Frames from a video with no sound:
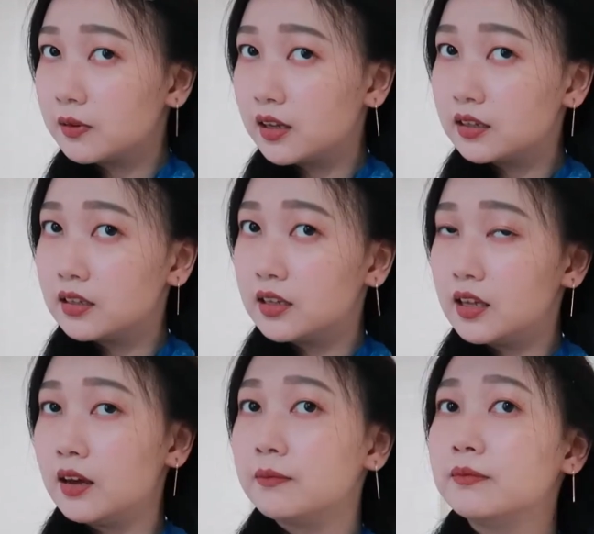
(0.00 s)
part.
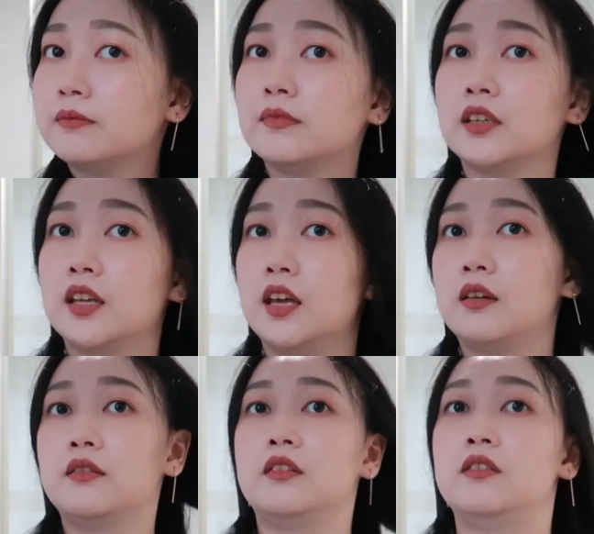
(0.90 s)
Kiap. Okay,
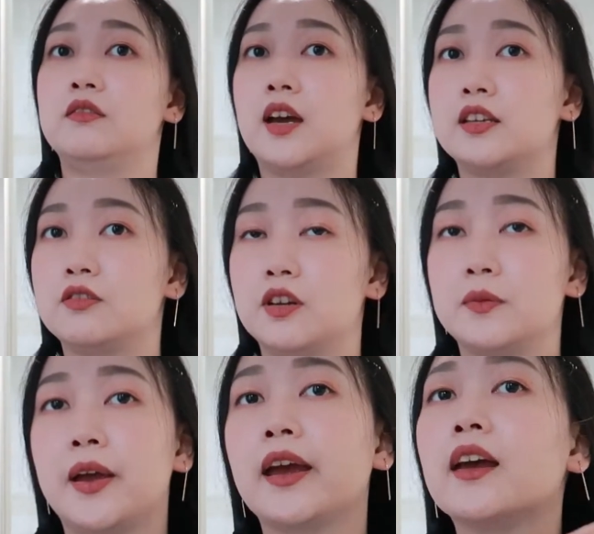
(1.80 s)
you guys got
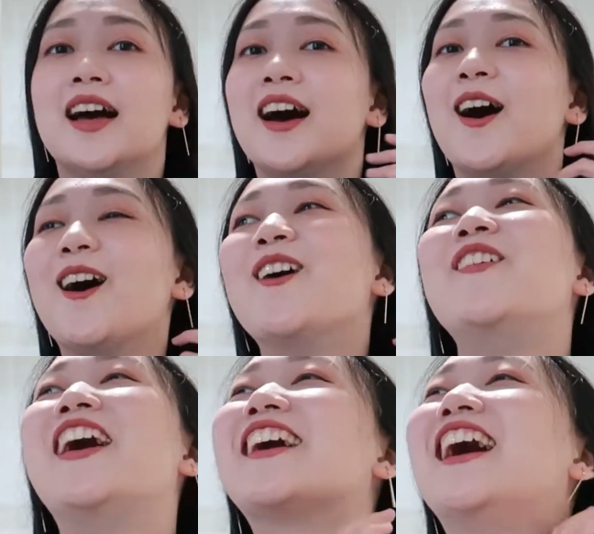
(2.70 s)
it back. Oh
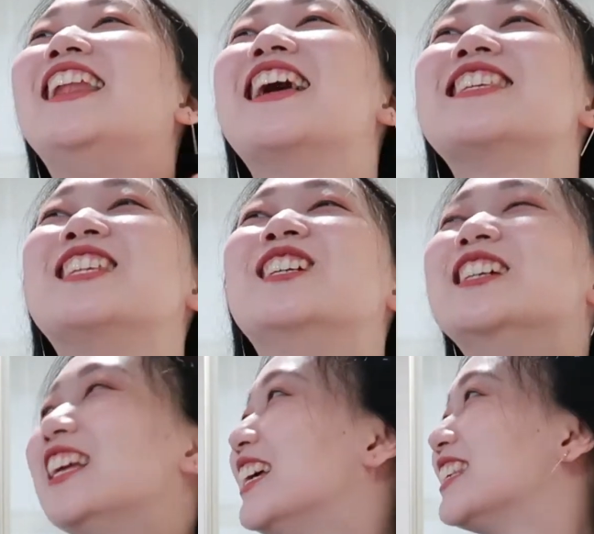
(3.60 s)
my god, let's do
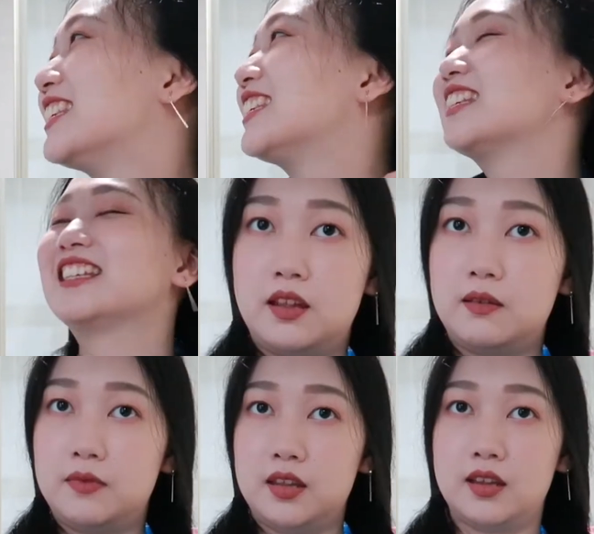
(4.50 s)
this. Let
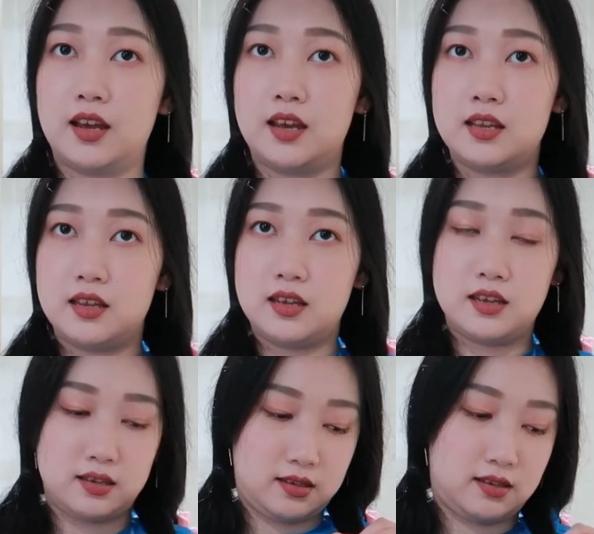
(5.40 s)
me tie
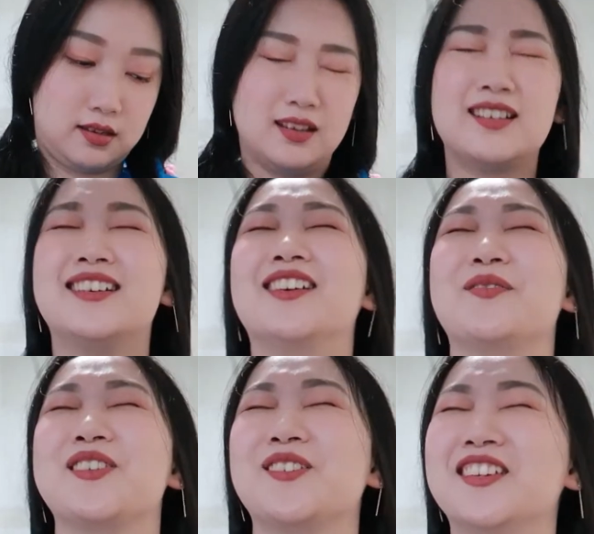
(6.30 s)
this.
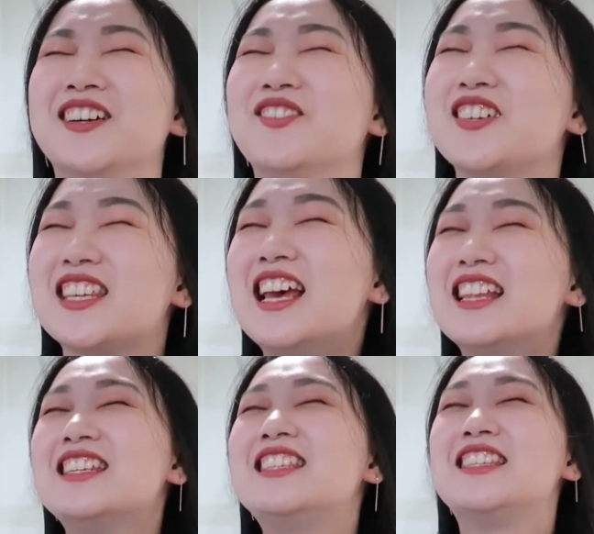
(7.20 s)
I'm so nervous.
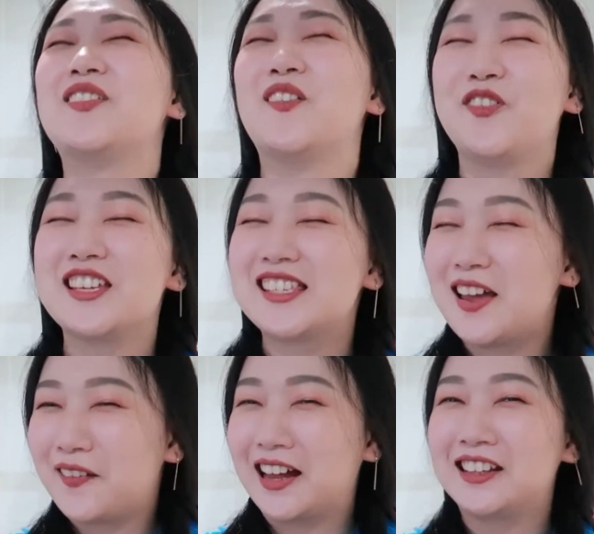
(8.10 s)
This is my first
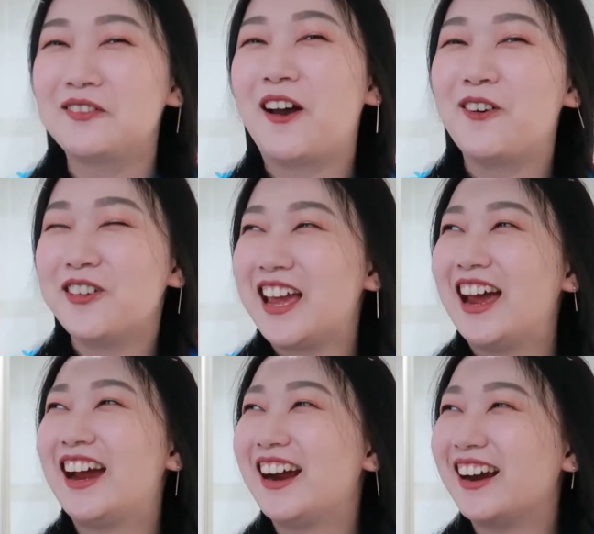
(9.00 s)
time cutting my own
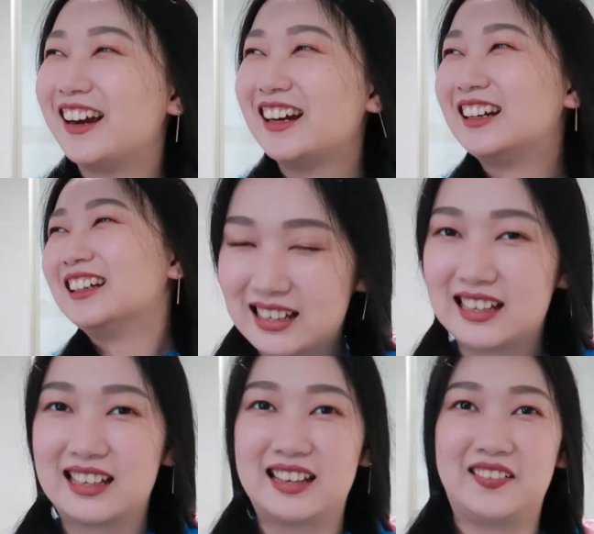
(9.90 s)
hair.
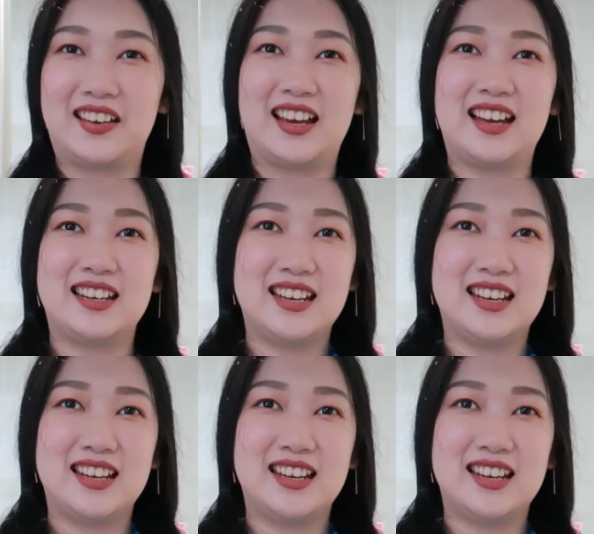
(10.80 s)
Let me cut